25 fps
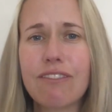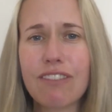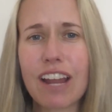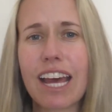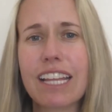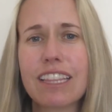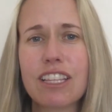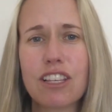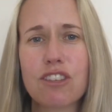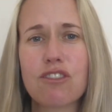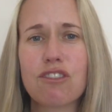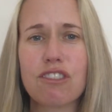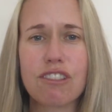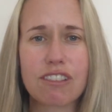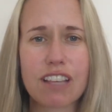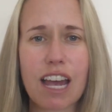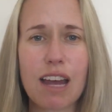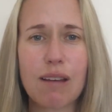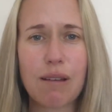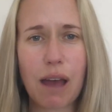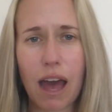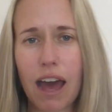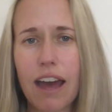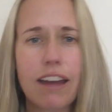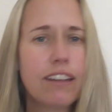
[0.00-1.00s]
flat, this route.
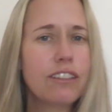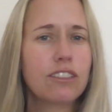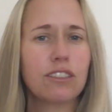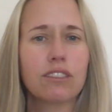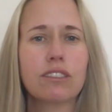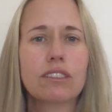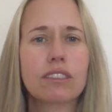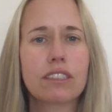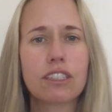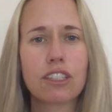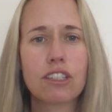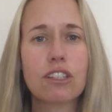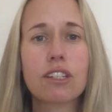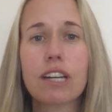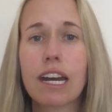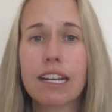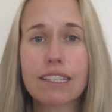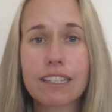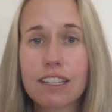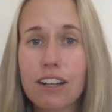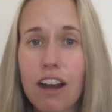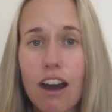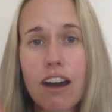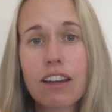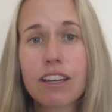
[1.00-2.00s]
You guys
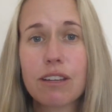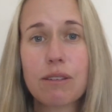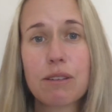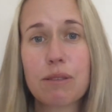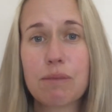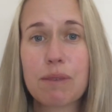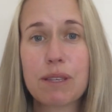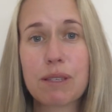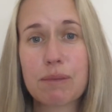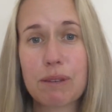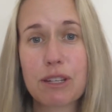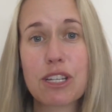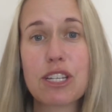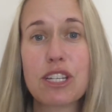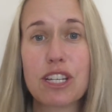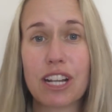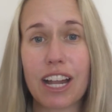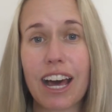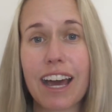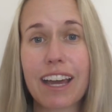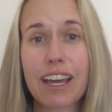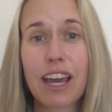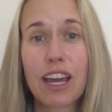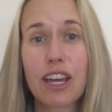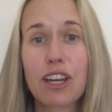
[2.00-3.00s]
can argue with me as much as you
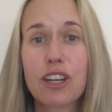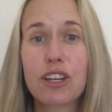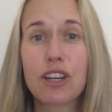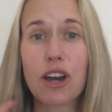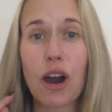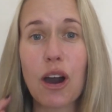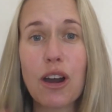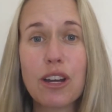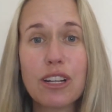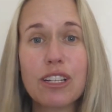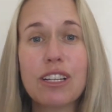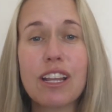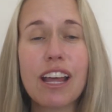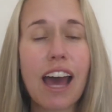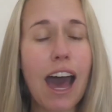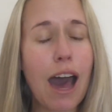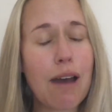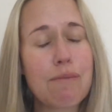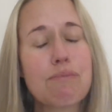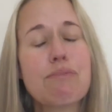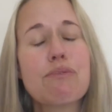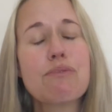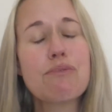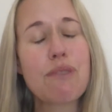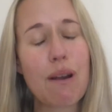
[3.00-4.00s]
like. Go,
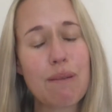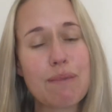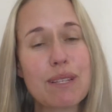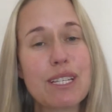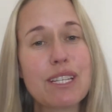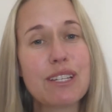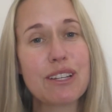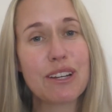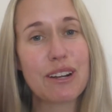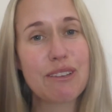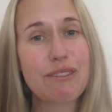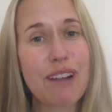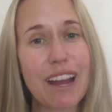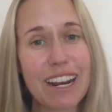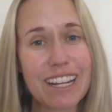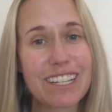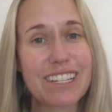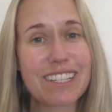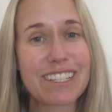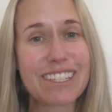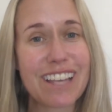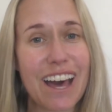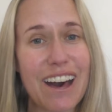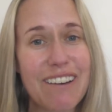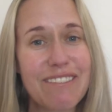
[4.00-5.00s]
I promise you, go run it
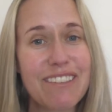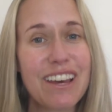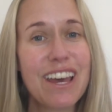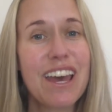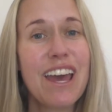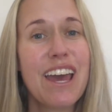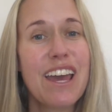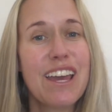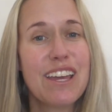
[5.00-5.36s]
yourself.